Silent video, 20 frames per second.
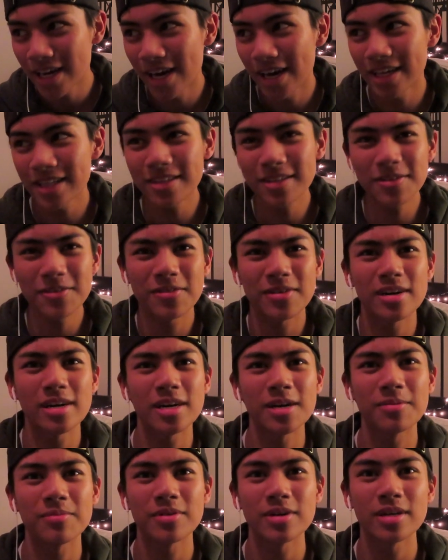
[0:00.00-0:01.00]
I don't know
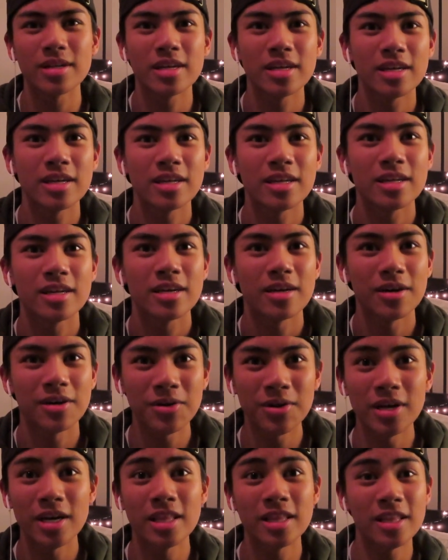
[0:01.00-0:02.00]
why, but
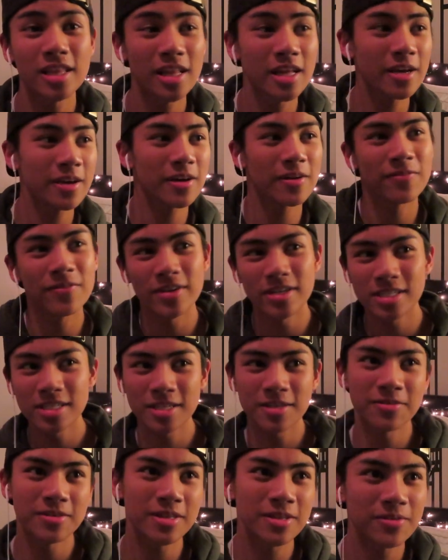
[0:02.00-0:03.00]
Oh, and then like
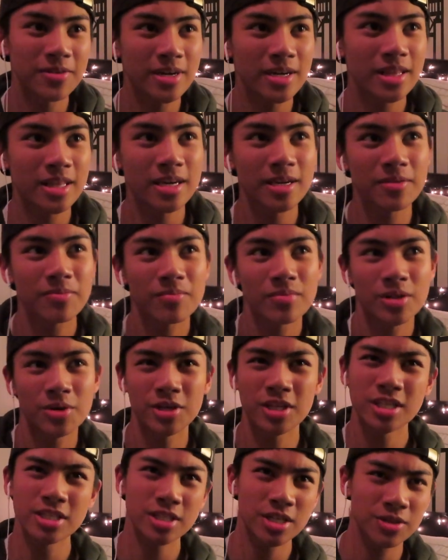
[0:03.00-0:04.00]
officially went away like
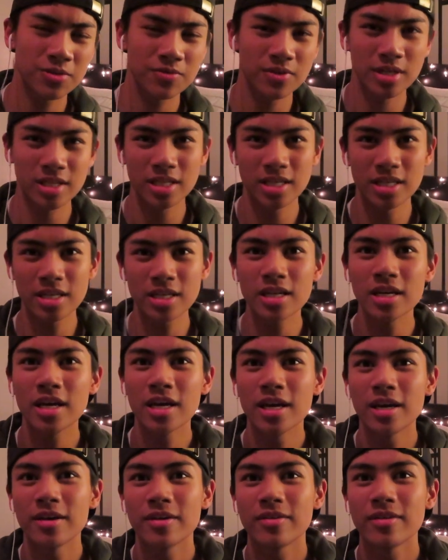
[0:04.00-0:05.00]
when I started running,
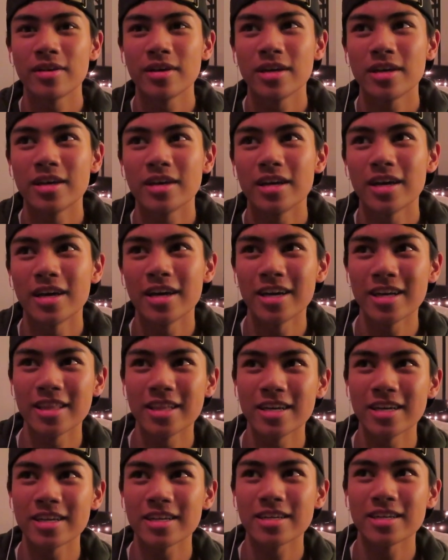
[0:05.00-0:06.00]
and
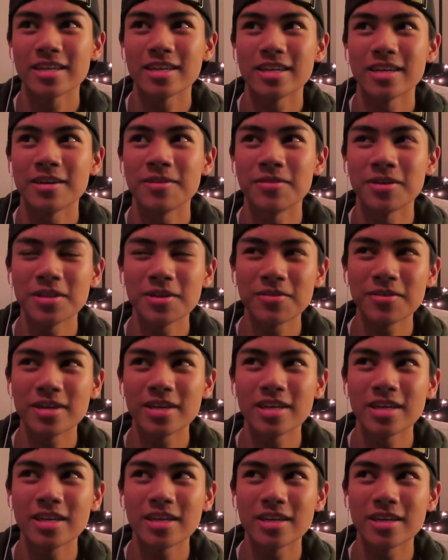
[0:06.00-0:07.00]
like it went
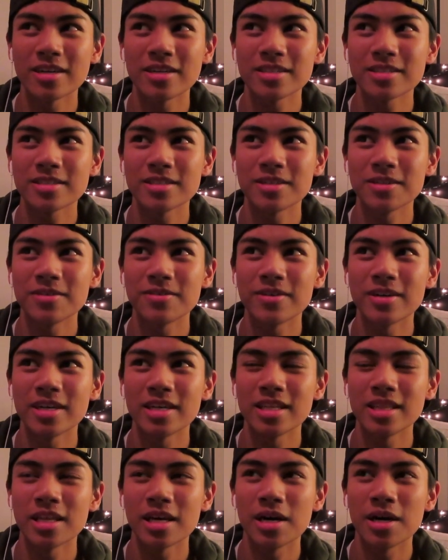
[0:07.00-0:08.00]
away also
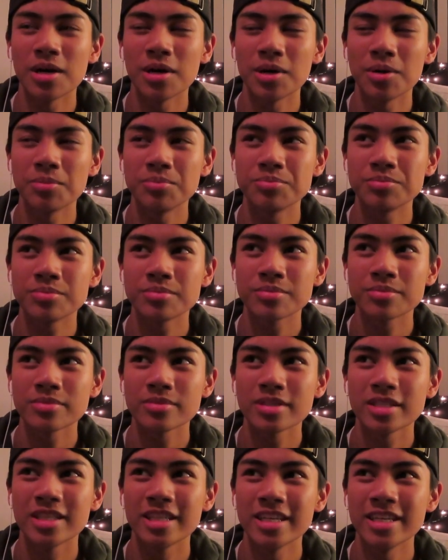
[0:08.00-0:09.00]
when um,
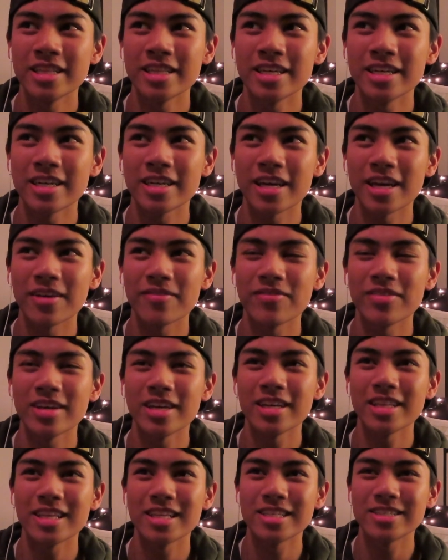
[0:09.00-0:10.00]
Lena gave
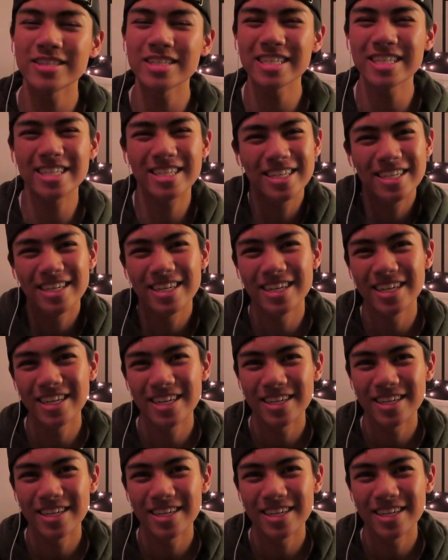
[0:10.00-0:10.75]
me the drink.